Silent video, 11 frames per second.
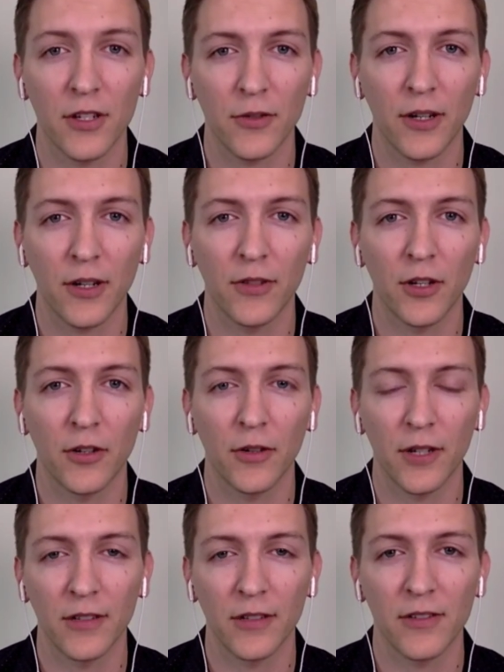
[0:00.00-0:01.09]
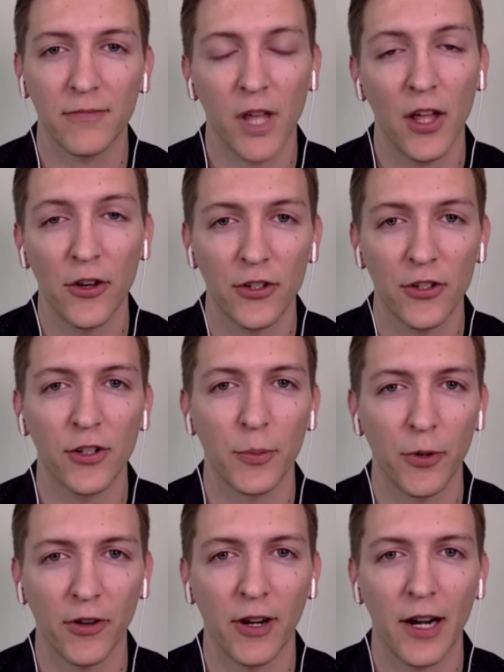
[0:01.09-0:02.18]
ScreenFlow and understood
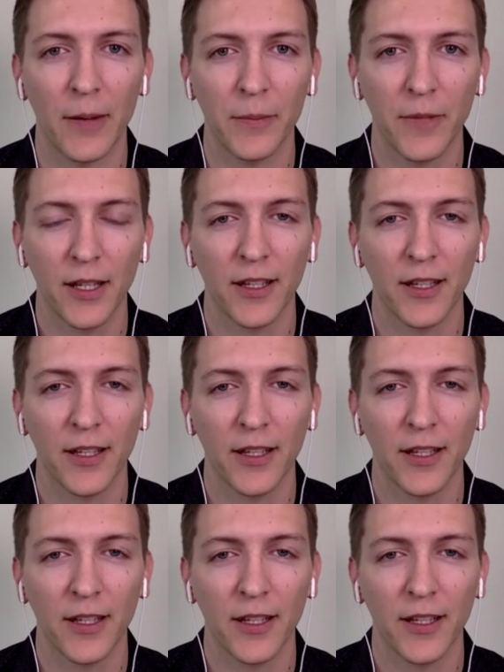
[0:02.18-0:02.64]
the program,